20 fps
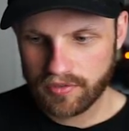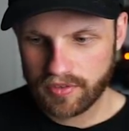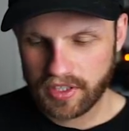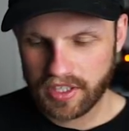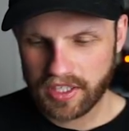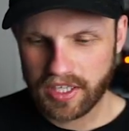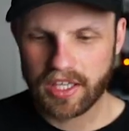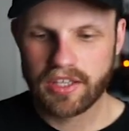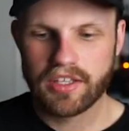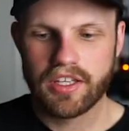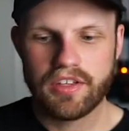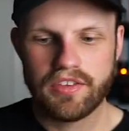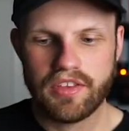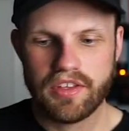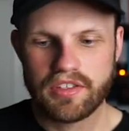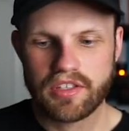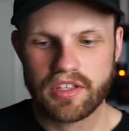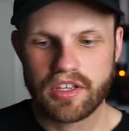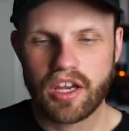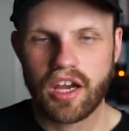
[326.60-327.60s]
Again, if
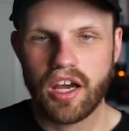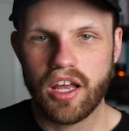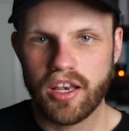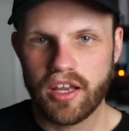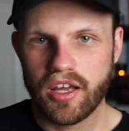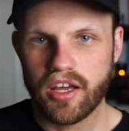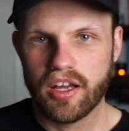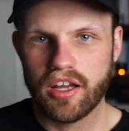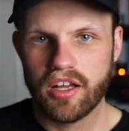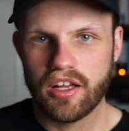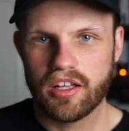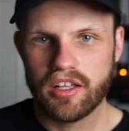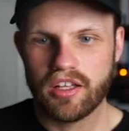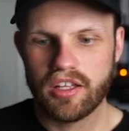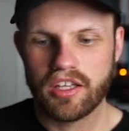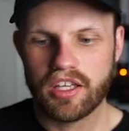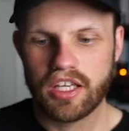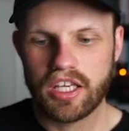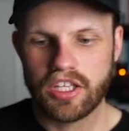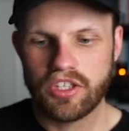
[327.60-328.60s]
there's a color
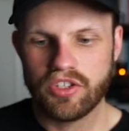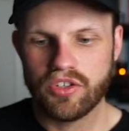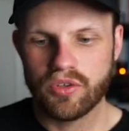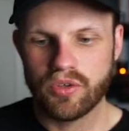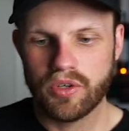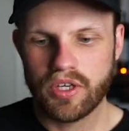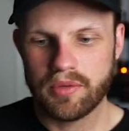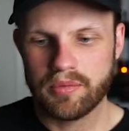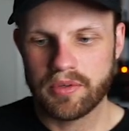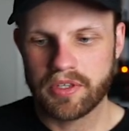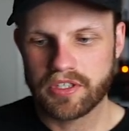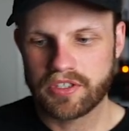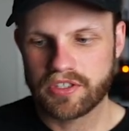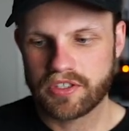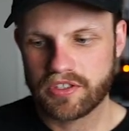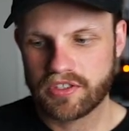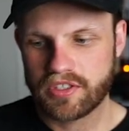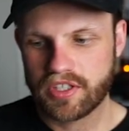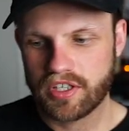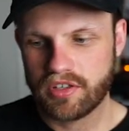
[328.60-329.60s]
in your image,
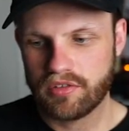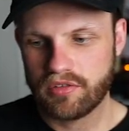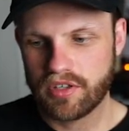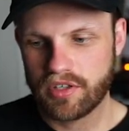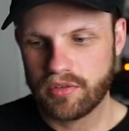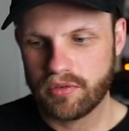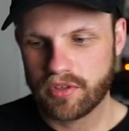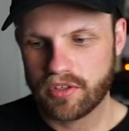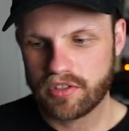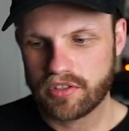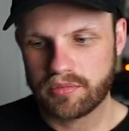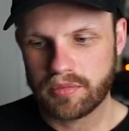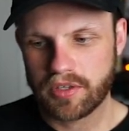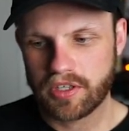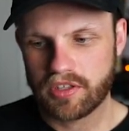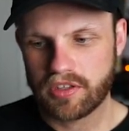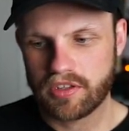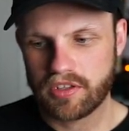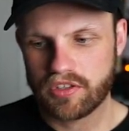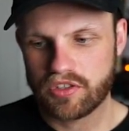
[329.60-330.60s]
so say I really wanted to
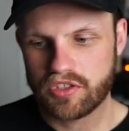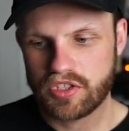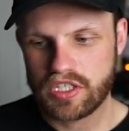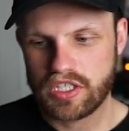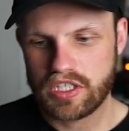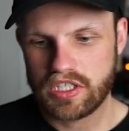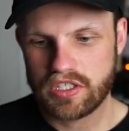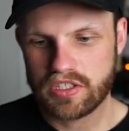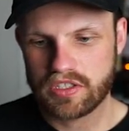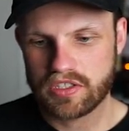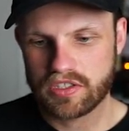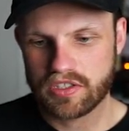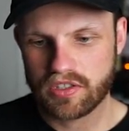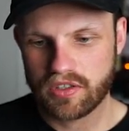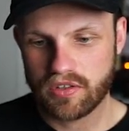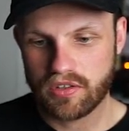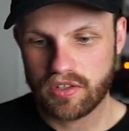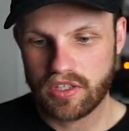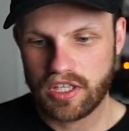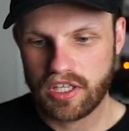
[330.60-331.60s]
make the jeans
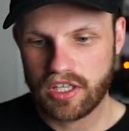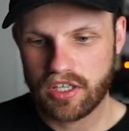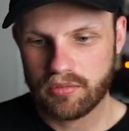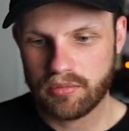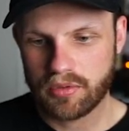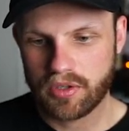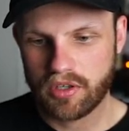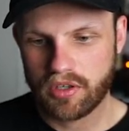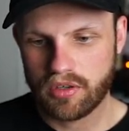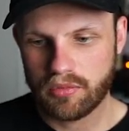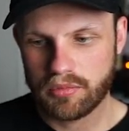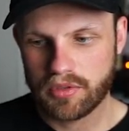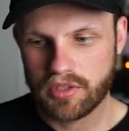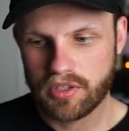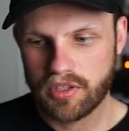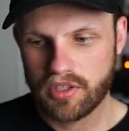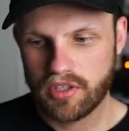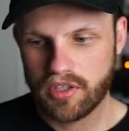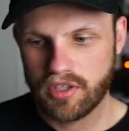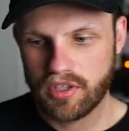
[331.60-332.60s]
on here pop,
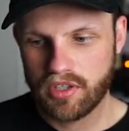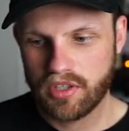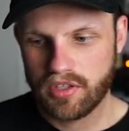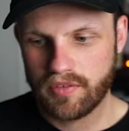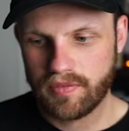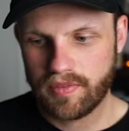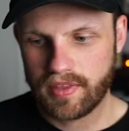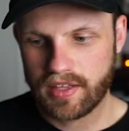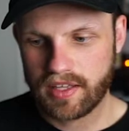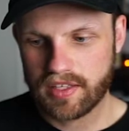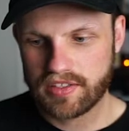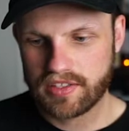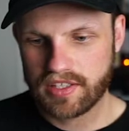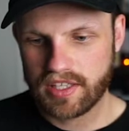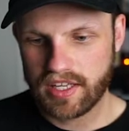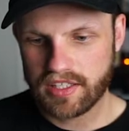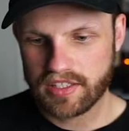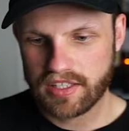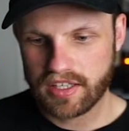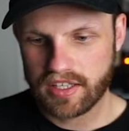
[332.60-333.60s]
I'd
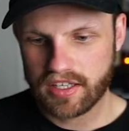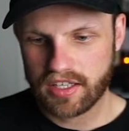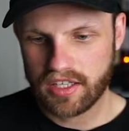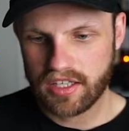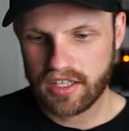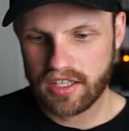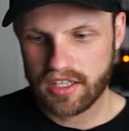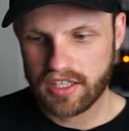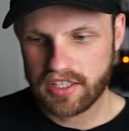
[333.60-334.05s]
select that color.